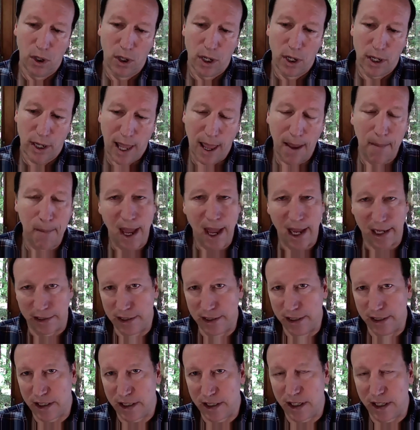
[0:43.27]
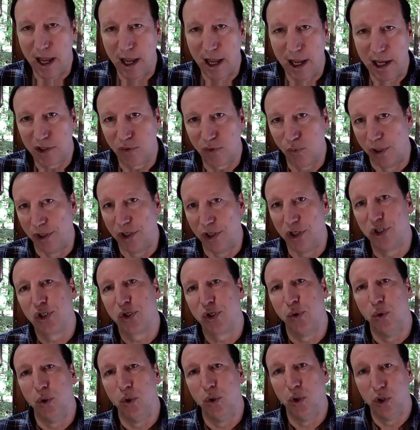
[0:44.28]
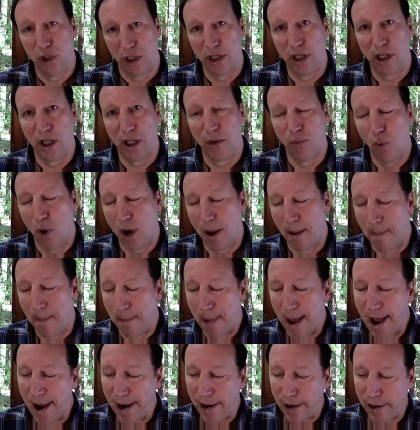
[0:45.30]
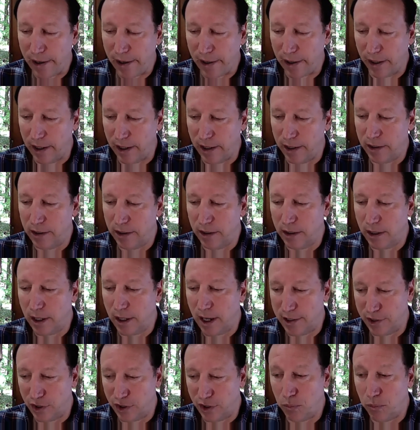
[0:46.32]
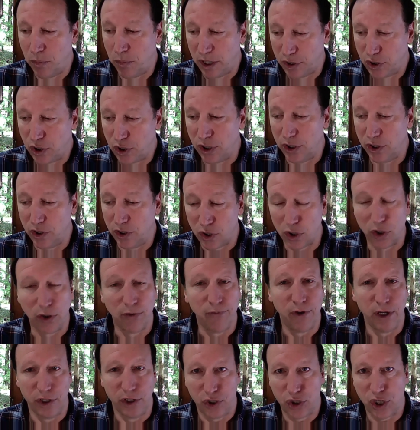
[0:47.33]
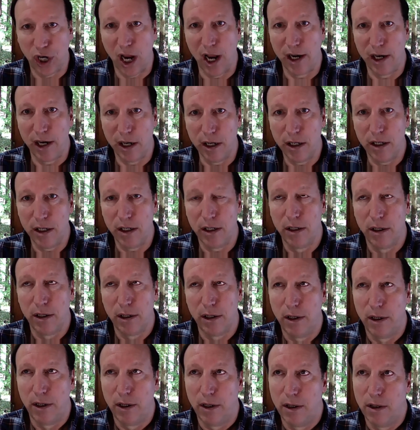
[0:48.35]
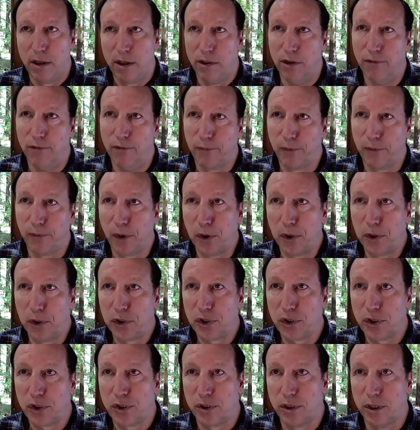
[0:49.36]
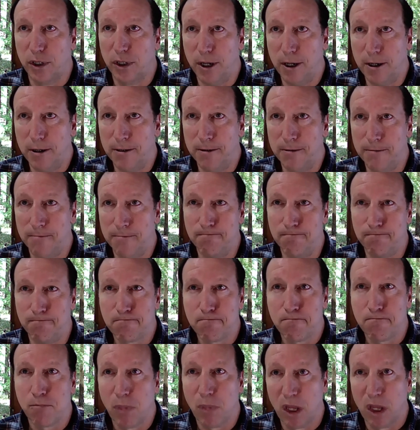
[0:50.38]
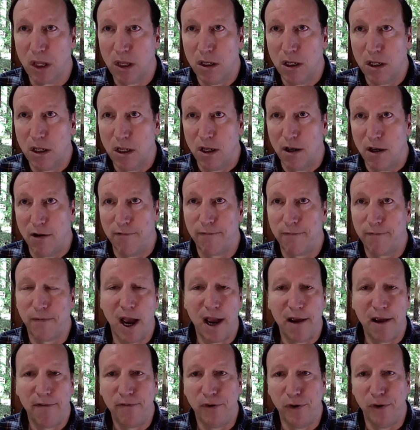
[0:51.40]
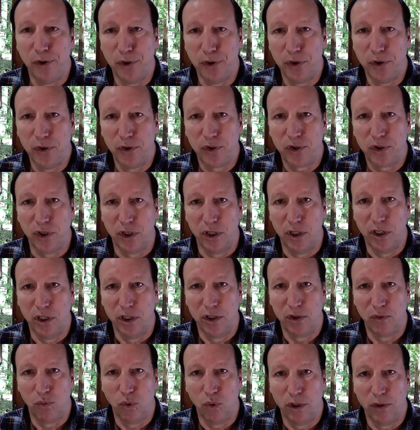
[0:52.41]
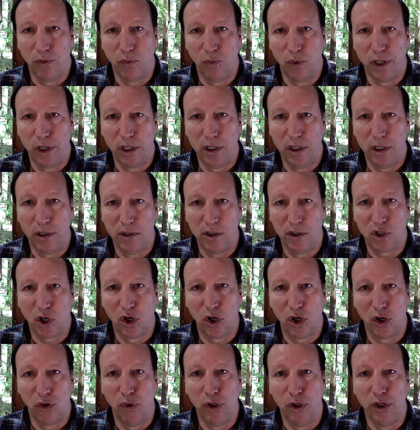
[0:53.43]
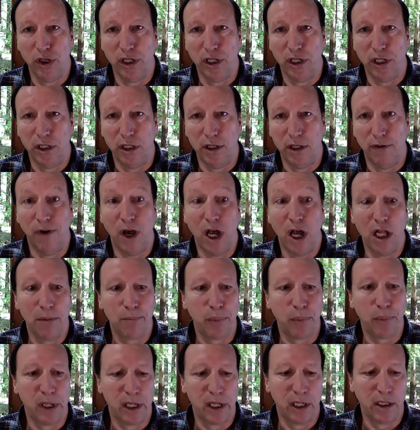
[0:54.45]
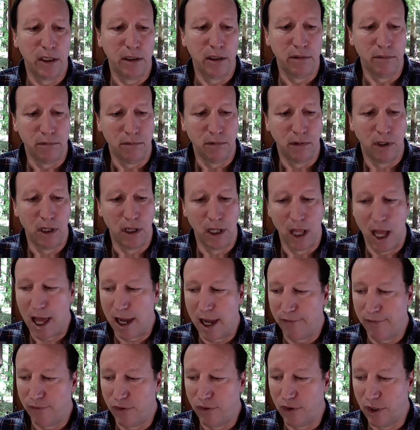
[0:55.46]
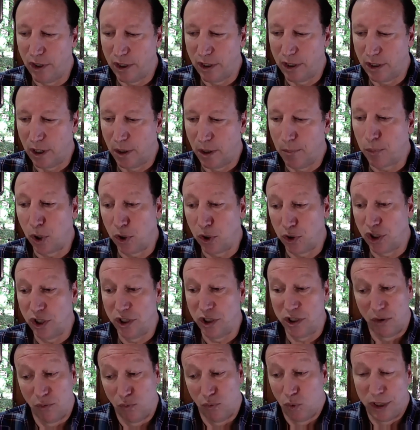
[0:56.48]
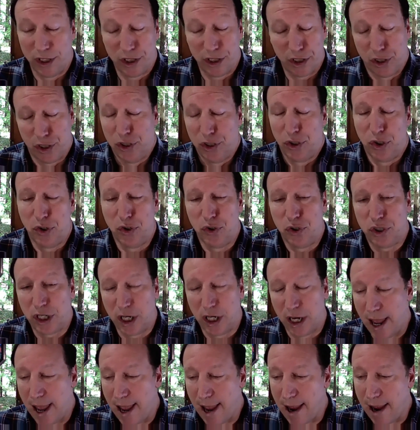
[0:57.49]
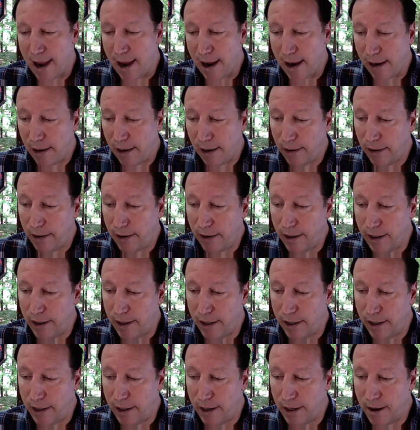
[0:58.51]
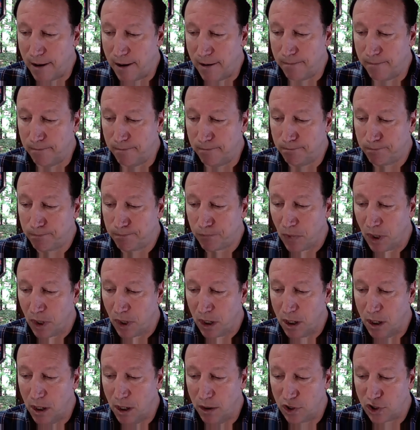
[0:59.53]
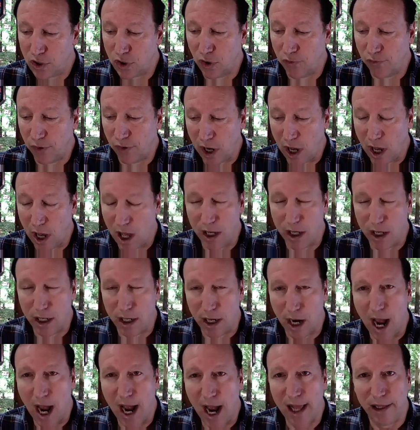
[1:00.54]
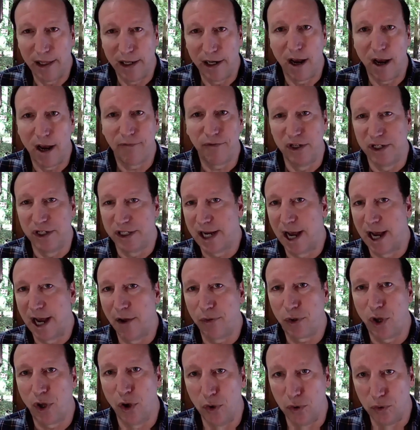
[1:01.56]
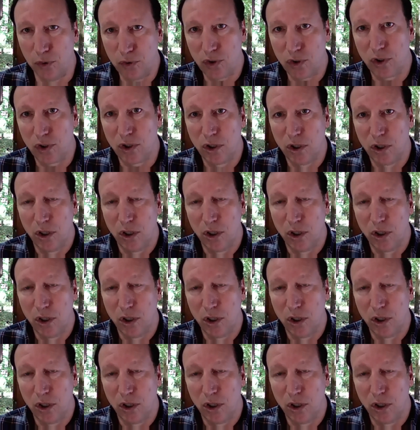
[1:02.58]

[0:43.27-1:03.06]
Came back to the States, went to school, and then went back and, as you mentioned, served in China. The first 5 years is when we started really developing a lot of the approaches that we still use today in serving on an island off the south coast